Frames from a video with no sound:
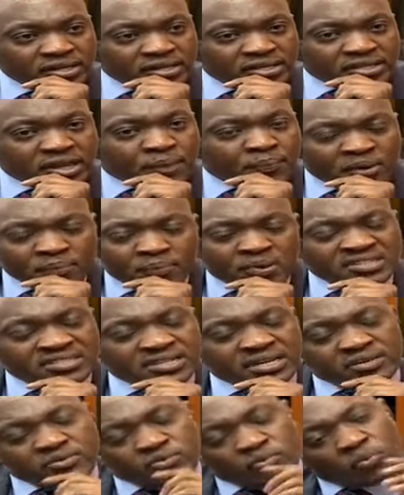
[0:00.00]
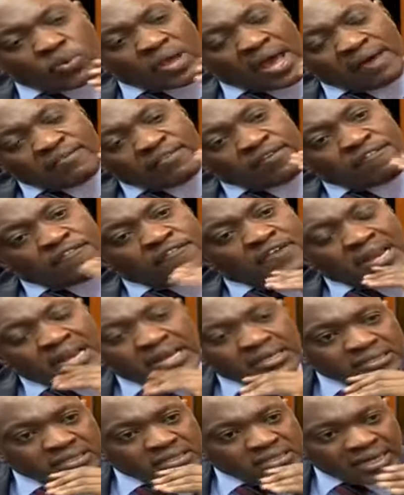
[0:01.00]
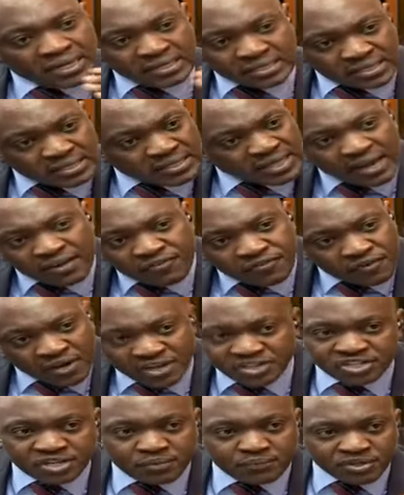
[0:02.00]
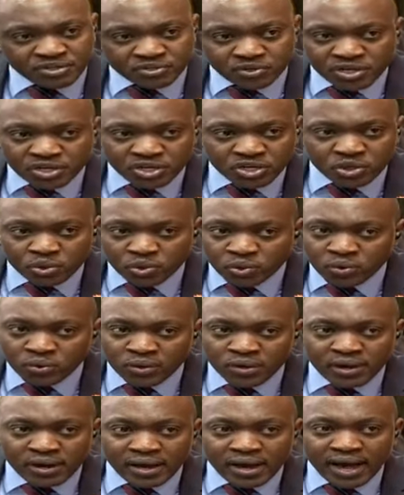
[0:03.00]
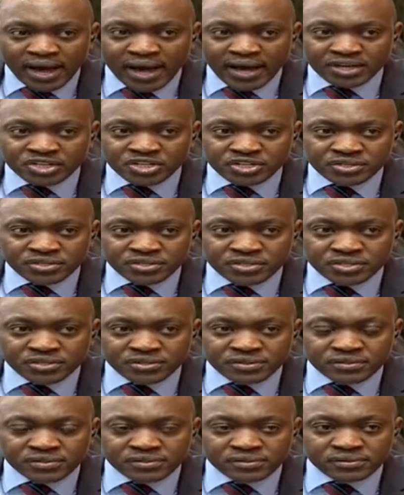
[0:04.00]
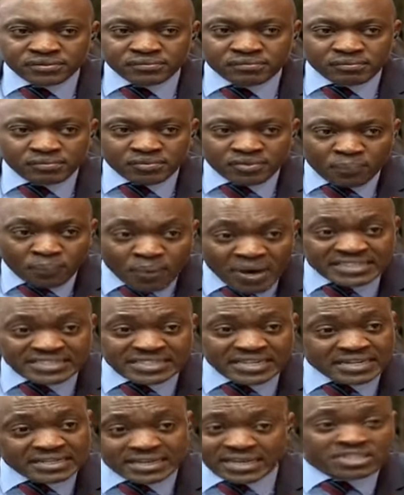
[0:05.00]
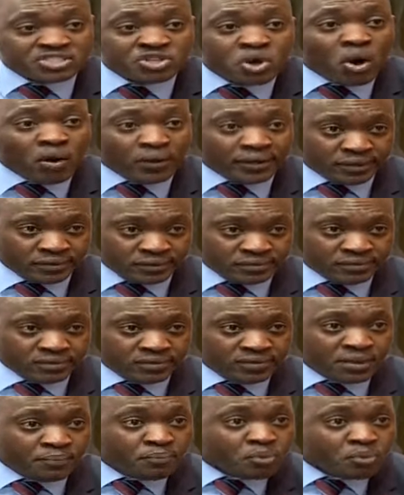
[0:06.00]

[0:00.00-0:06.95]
Deputy President, we have a feeling that that friendship between you and the president is gone. The